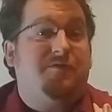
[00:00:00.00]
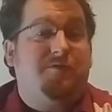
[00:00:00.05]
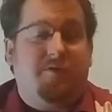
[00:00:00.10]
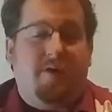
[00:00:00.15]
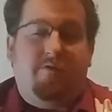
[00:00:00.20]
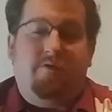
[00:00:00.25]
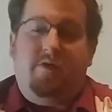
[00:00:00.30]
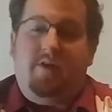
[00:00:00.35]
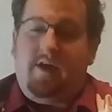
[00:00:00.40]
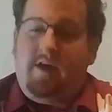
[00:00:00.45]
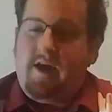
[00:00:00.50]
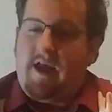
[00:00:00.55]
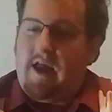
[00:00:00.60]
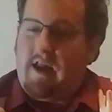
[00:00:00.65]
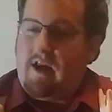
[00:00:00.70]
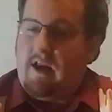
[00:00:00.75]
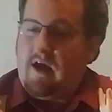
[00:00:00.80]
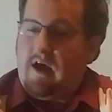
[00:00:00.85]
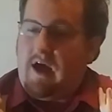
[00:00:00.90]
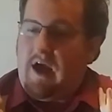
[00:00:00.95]
for everything.
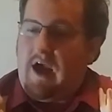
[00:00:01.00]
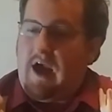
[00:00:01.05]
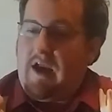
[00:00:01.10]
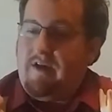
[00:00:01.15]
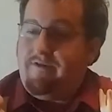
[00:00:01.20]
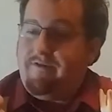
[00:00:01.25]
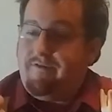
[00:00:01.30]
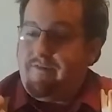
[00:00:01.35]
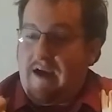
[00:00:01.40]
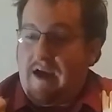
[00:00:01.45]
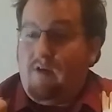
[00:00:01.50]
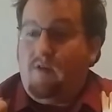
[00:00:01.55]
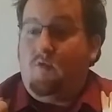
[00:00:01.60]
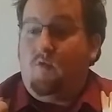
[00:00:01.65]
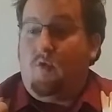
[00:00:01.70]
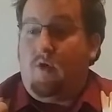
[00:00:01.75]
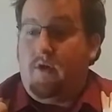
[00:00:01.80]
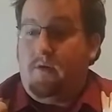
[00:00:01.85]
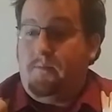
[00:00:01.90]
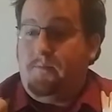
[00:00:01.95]
And I found
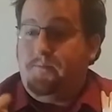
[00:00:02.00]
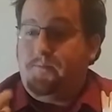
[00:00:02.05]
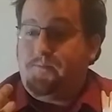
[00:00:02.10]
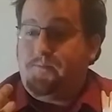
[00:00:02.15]
one.